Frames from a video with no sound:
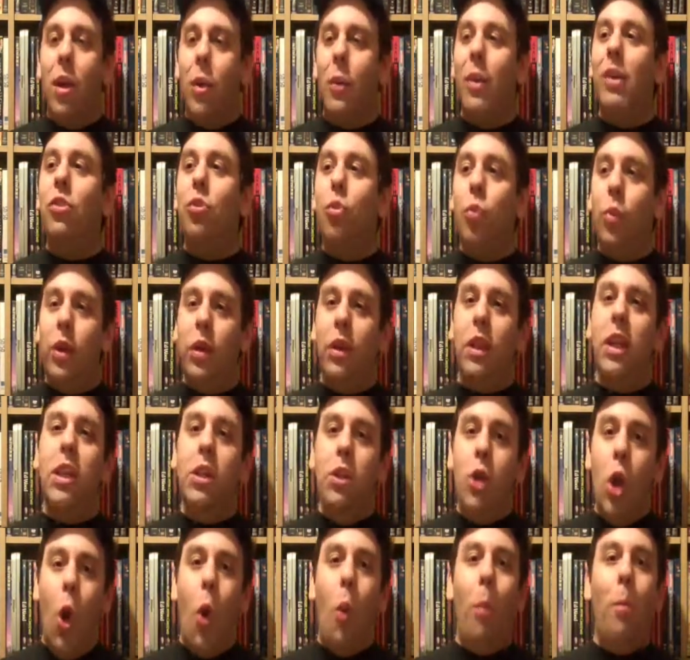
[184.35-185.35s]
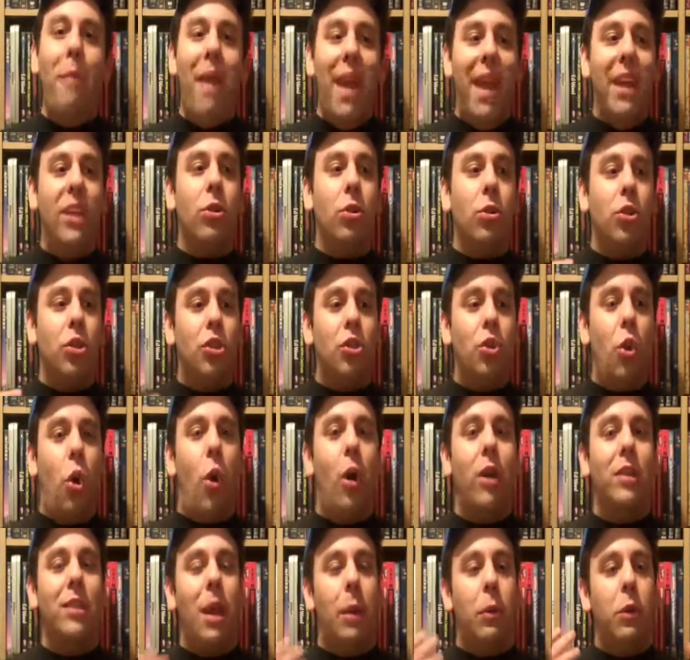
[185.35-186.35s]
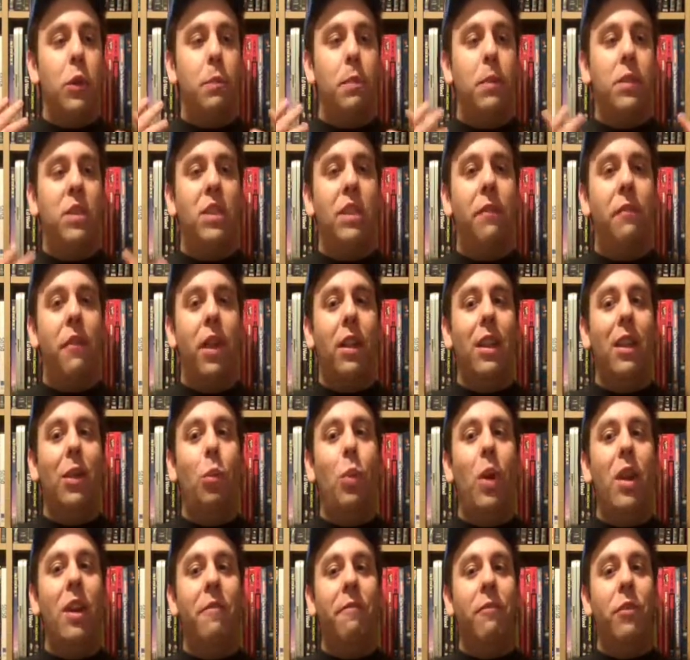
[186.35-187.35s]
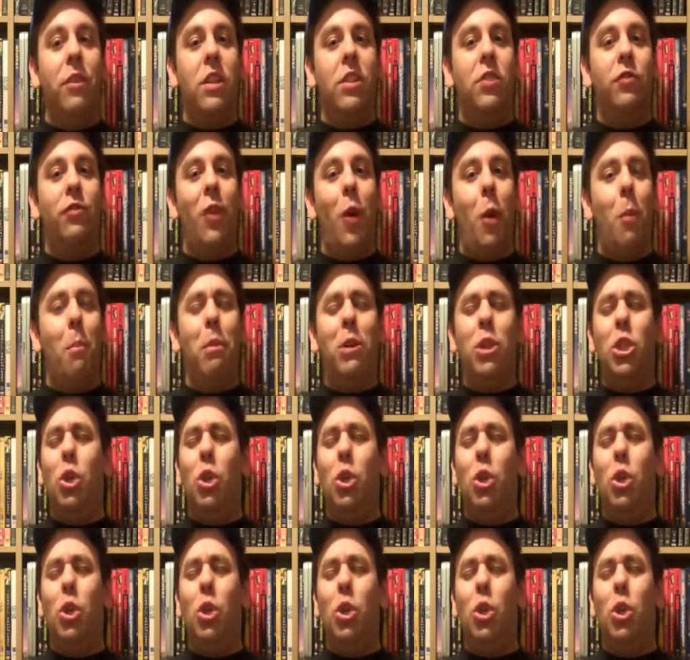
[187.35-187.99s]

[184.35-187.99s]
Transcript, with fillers: There is really no major songs that were specifically written for this film,